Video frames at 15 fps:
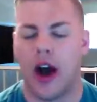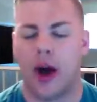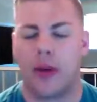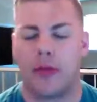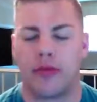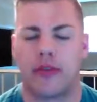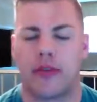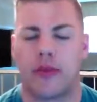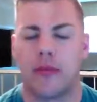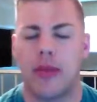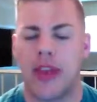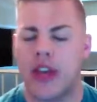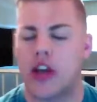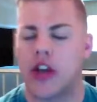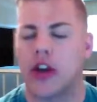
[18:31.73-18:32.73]
For
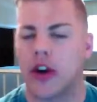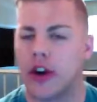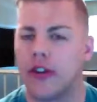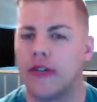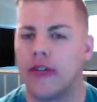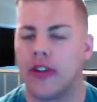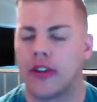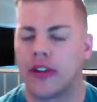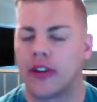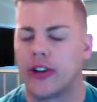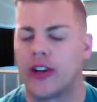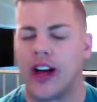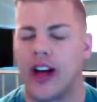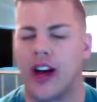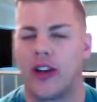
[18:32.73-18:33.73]
being a curve
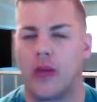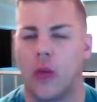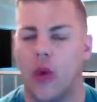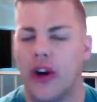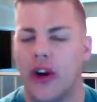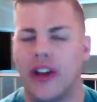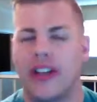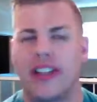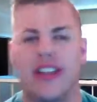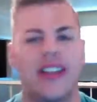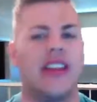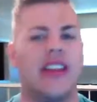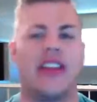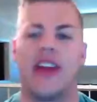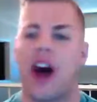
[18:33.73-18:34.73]
filler on 1,
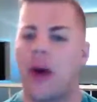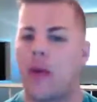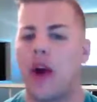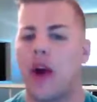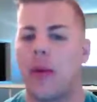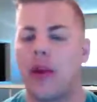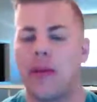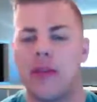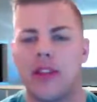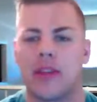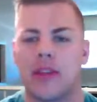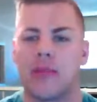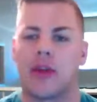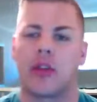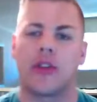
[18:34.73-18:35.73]
not where I want to be
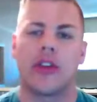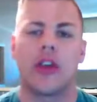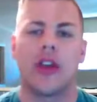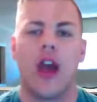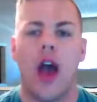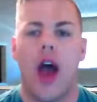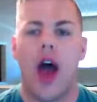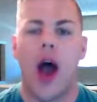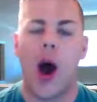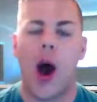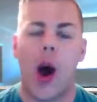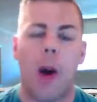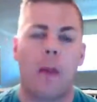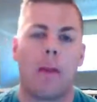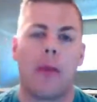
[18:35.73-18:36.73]
typically.
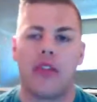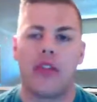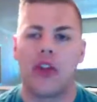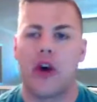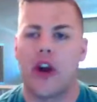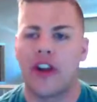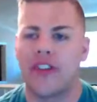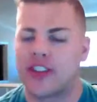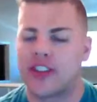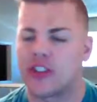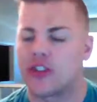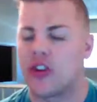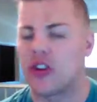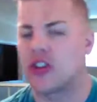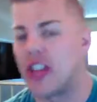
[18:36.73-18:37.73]
But the artifact
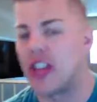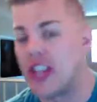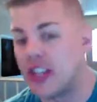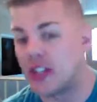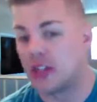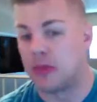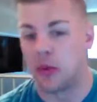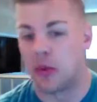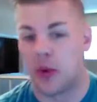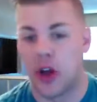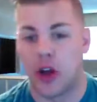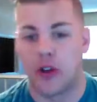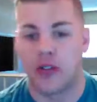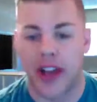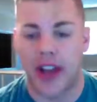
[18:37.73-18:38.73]
destruction is a little bit
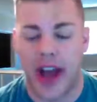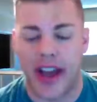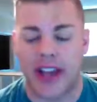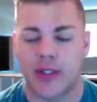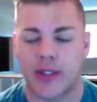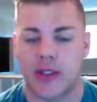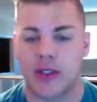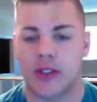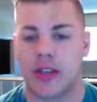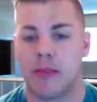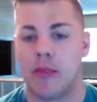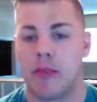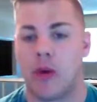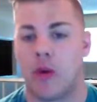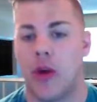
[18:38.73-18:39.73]
relevant. I can see this thing
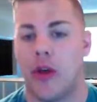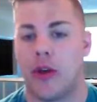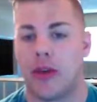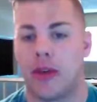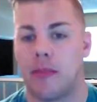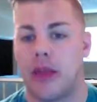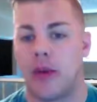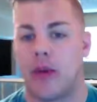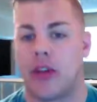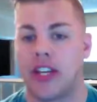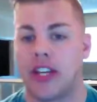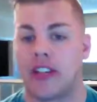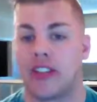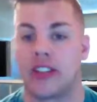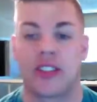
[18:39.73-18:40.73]
being being
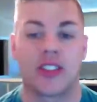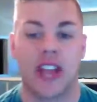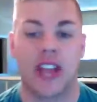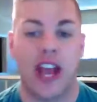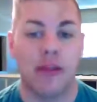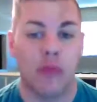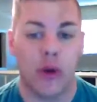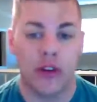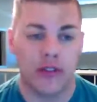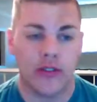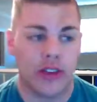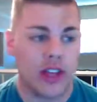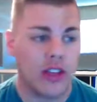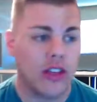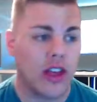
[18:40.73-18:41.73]
relegated to the sideboards, if
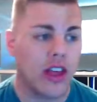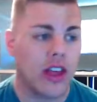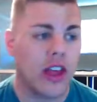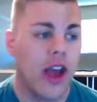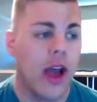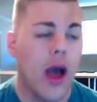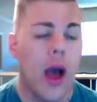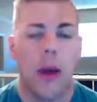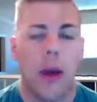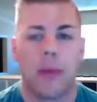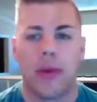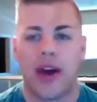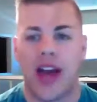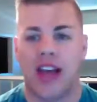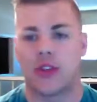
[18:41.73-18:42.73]
anything.
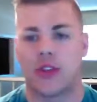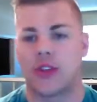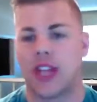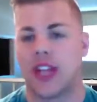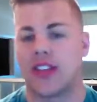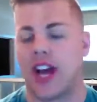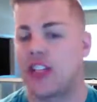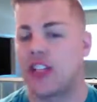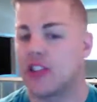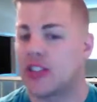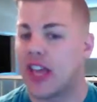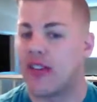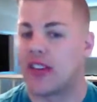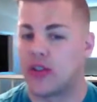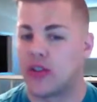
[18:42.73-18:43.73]
But as it stands, I just
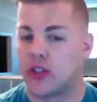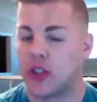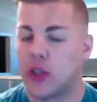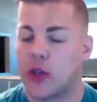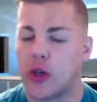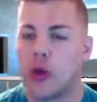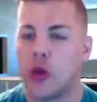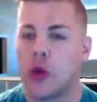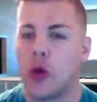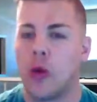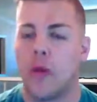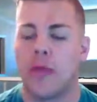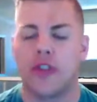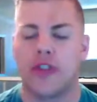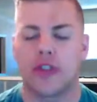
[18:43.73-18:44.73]
gave it a
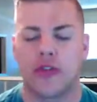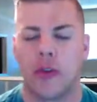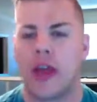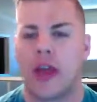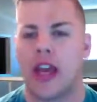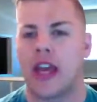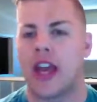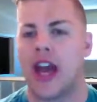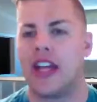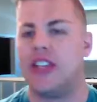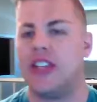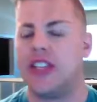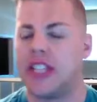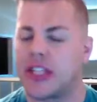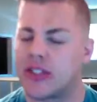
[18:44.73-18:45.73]
2, just for being a
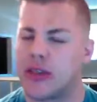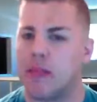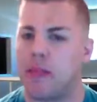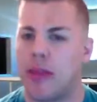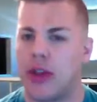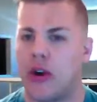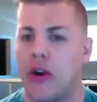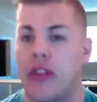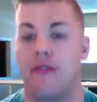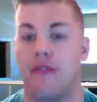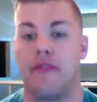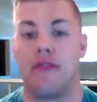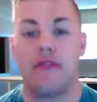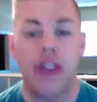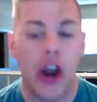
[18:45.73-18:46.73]
decent beater in the
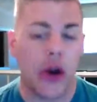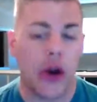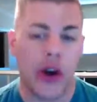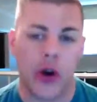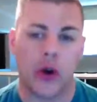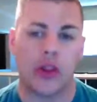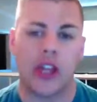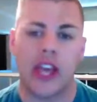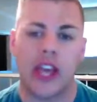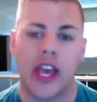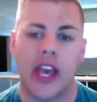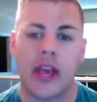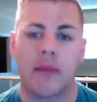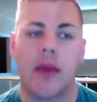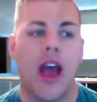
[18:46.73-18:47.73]
very early
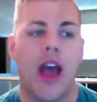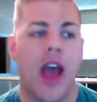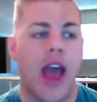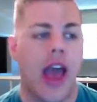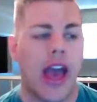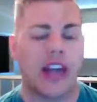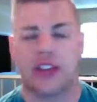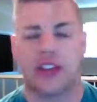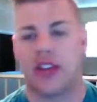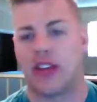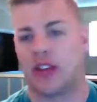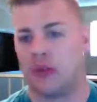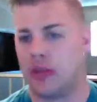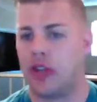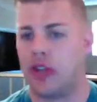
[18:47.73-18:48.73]
game and just having a
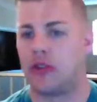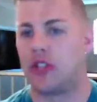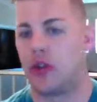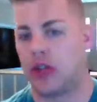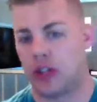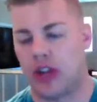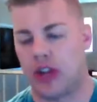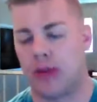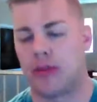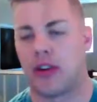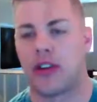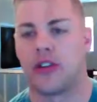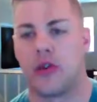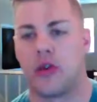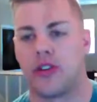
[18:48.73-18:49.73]
little bit of utility strapped on
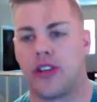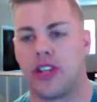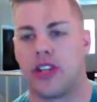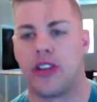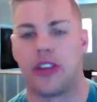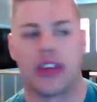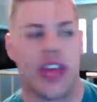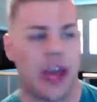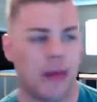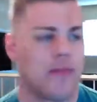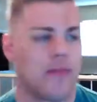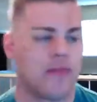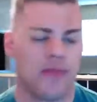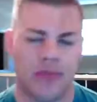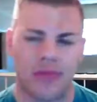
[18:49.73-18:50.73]
them towards the end of the game.
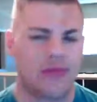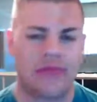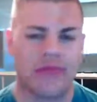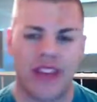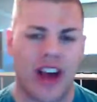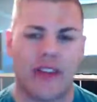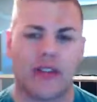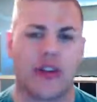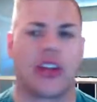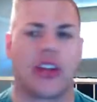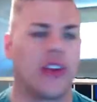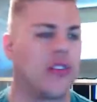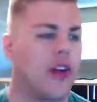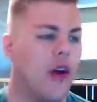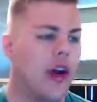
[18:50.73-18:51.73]
Not very
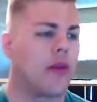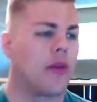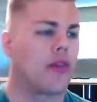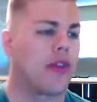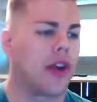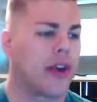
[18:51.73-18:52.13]
good, though, I don't think.